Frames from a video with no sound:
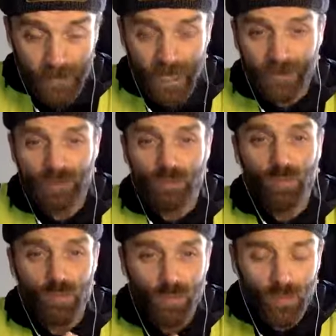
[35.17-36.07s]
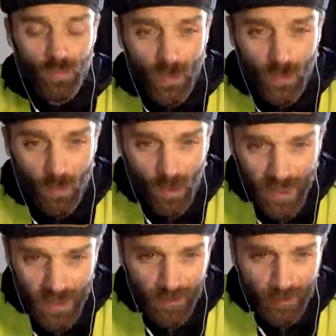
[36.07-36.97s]
And
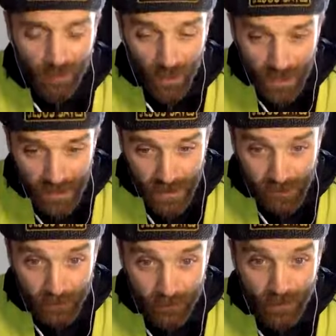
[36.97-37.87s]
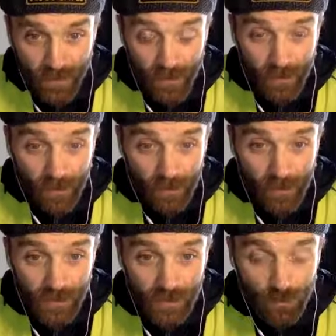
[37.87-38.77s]
we fight
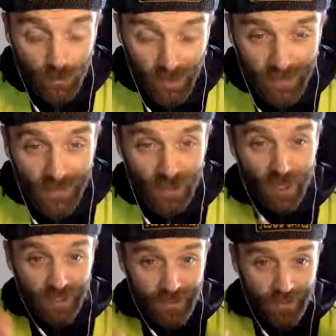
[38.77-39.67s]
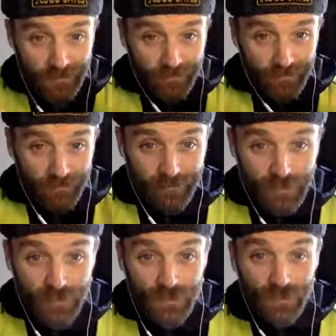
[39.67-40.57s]
to bring the light
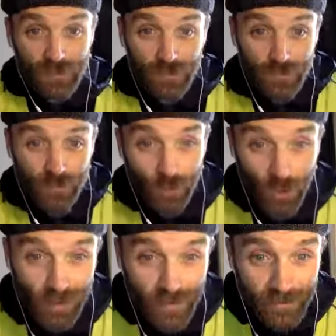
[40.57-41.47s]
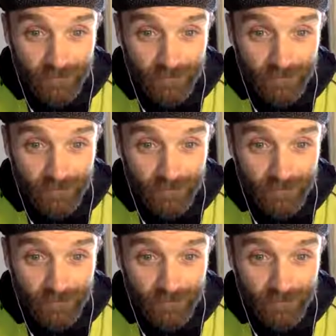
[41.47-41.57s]
to the world